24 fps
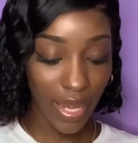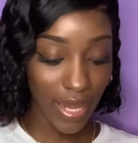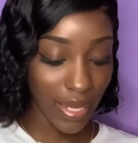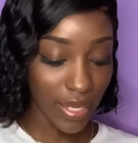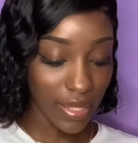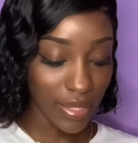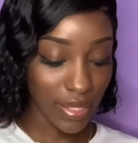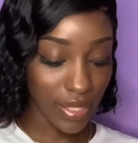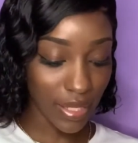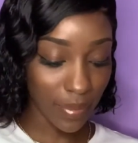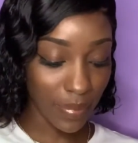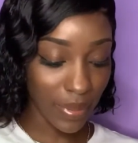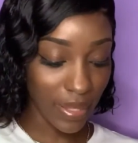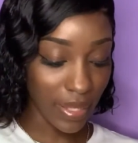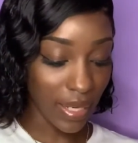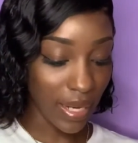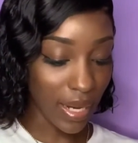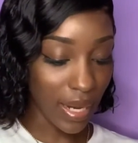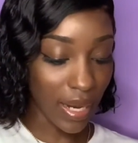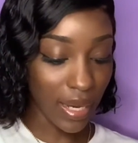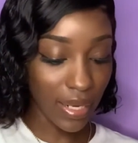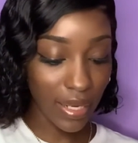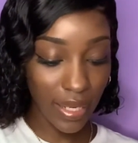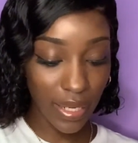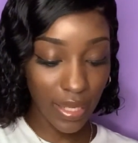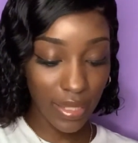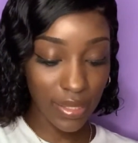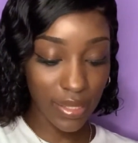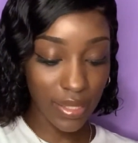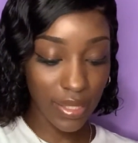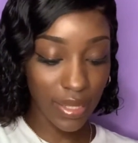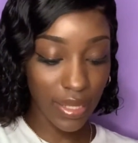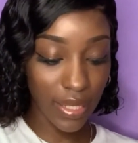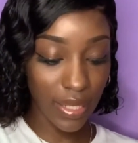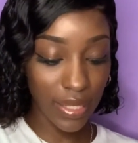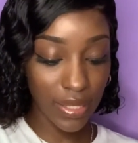To be honest,
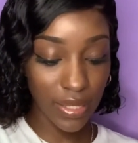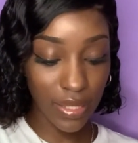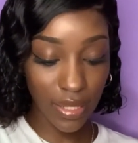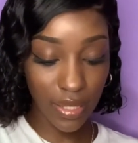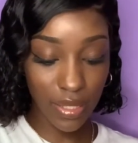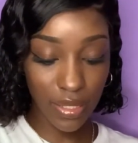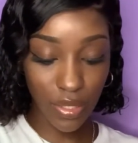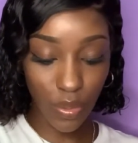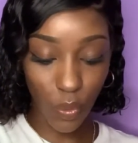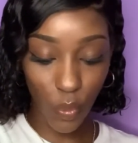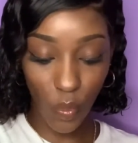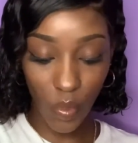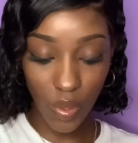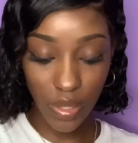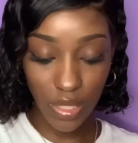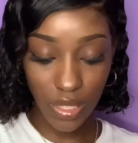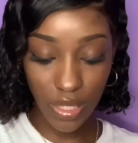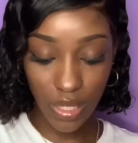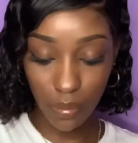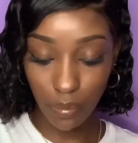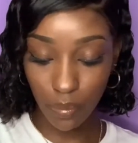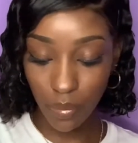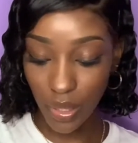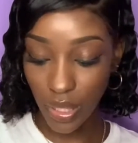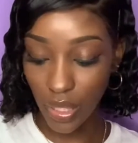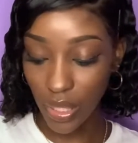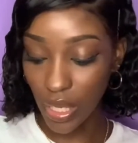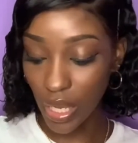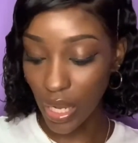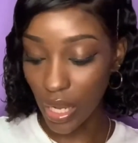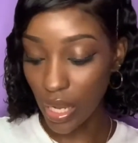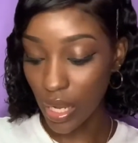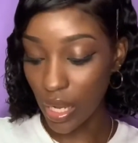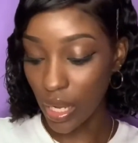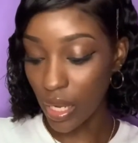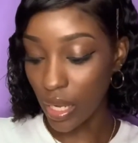this is going to be
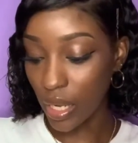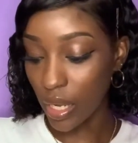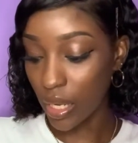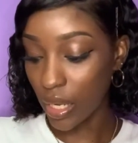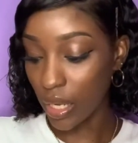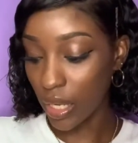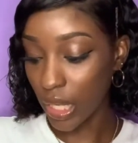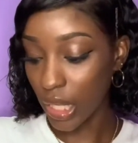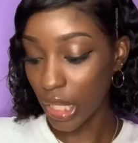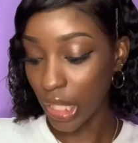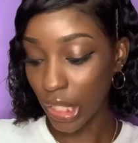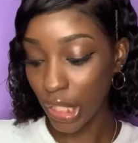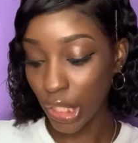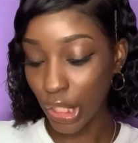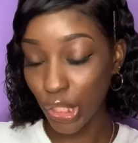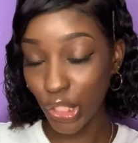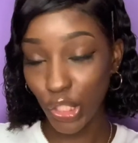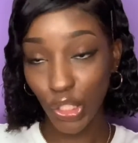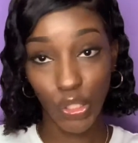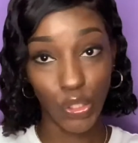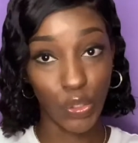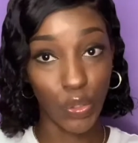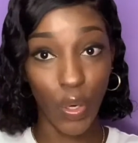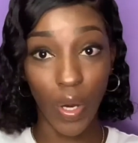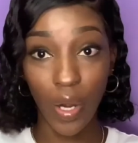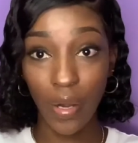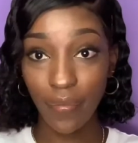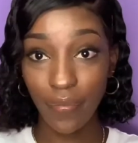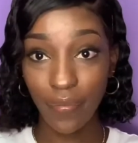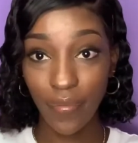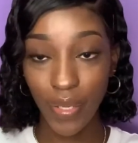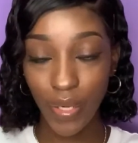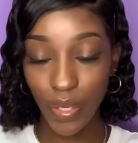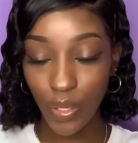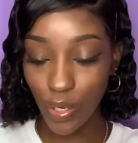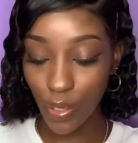a short
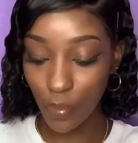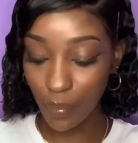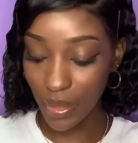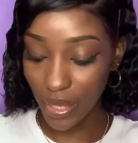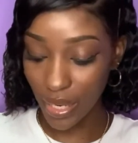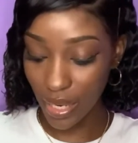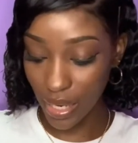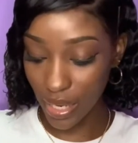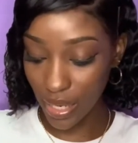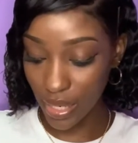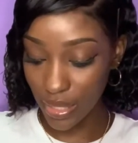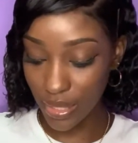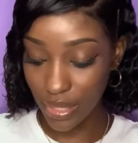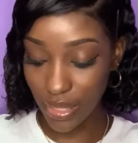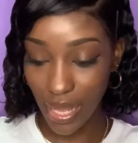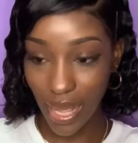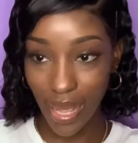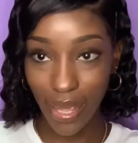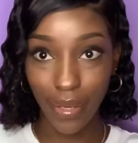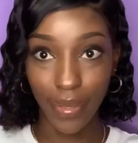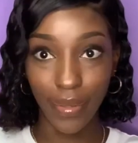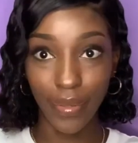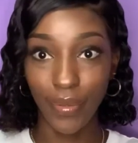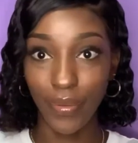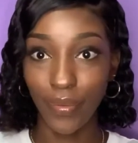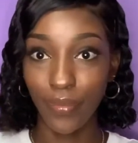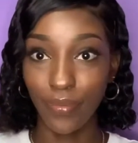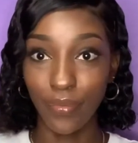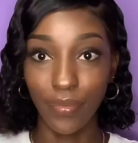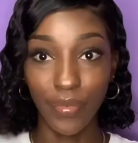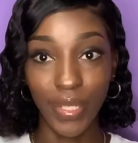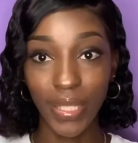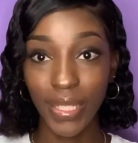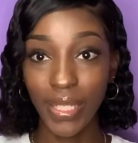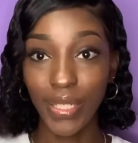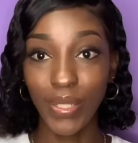video because I
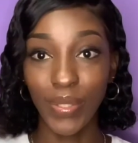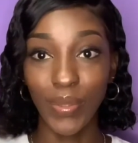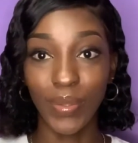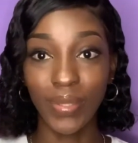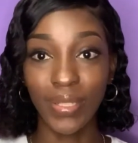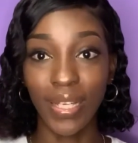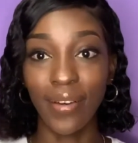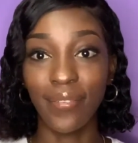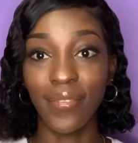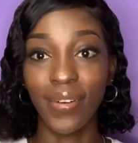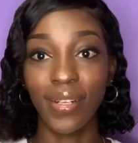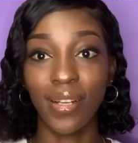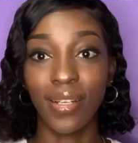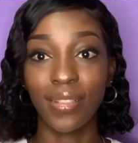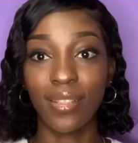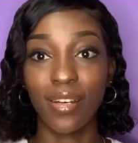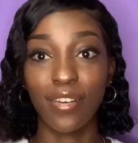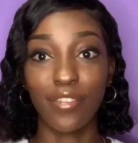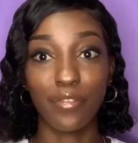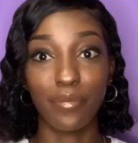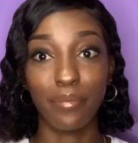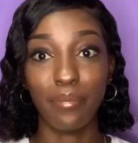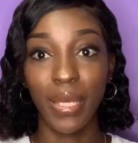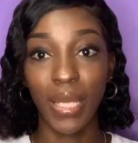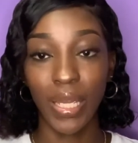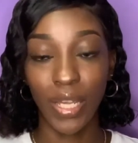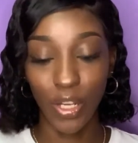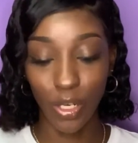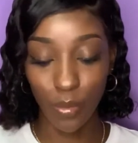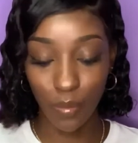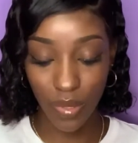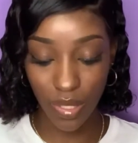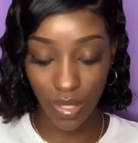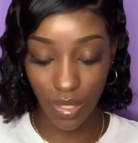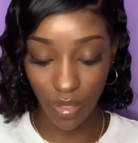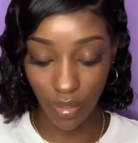really don't have a lot of makeup
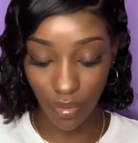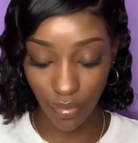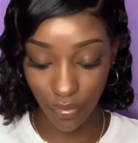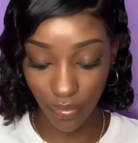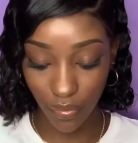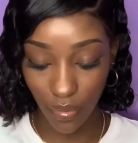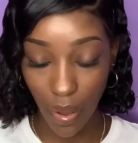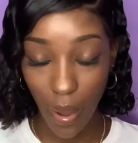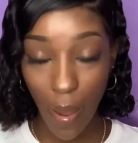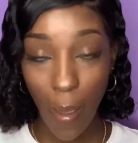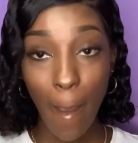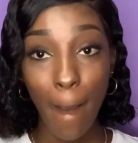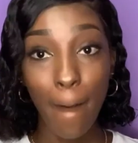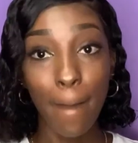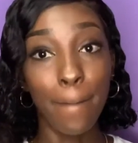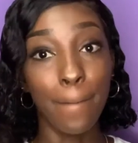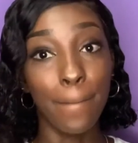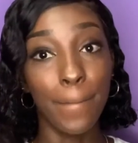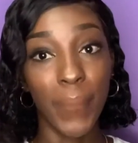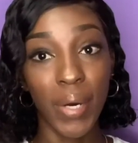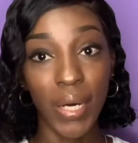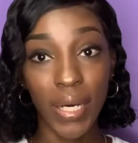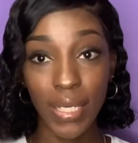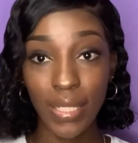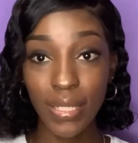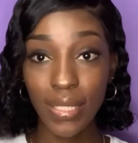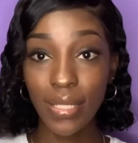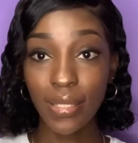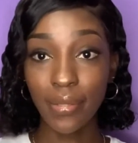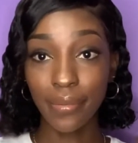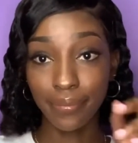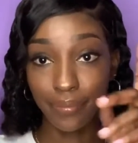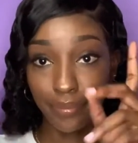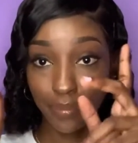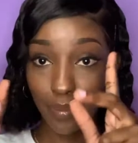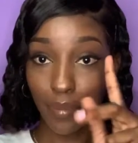stuff. But
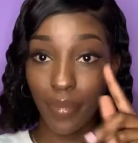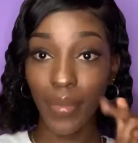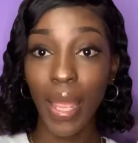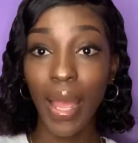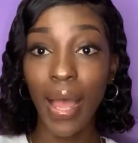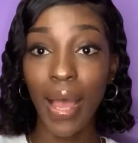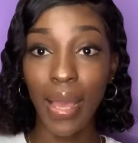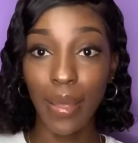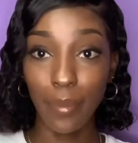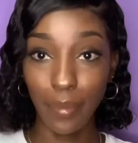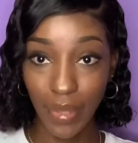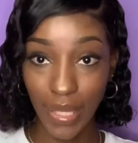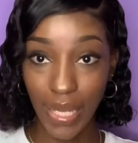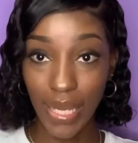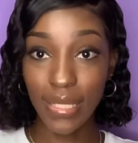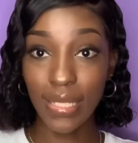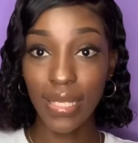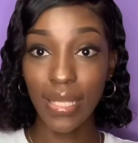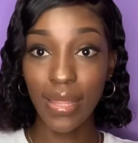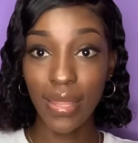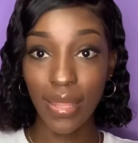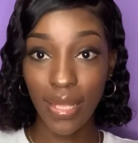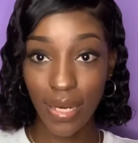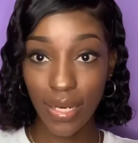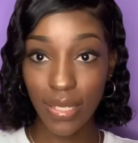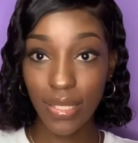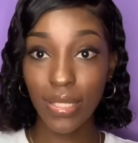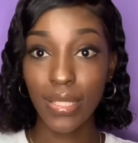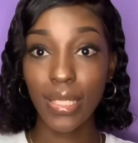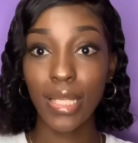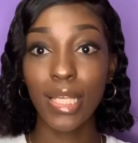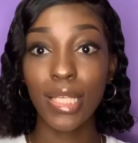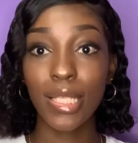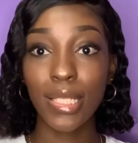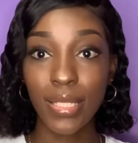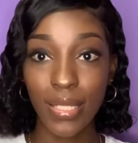I'm getting there,
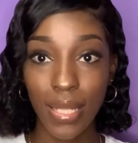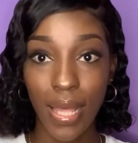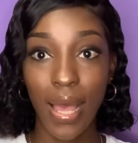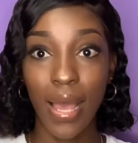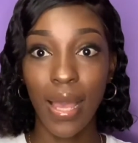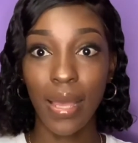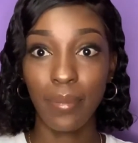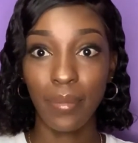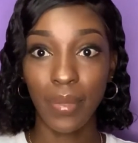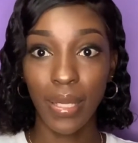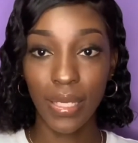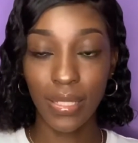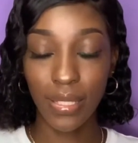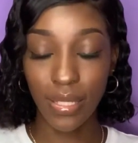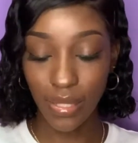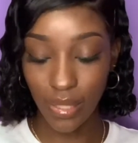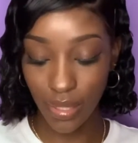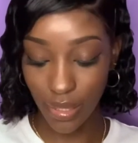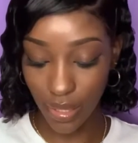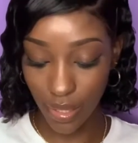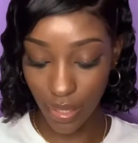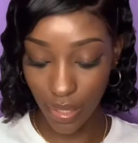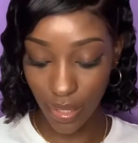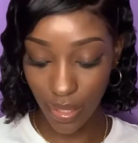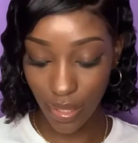sis. I'm getting there.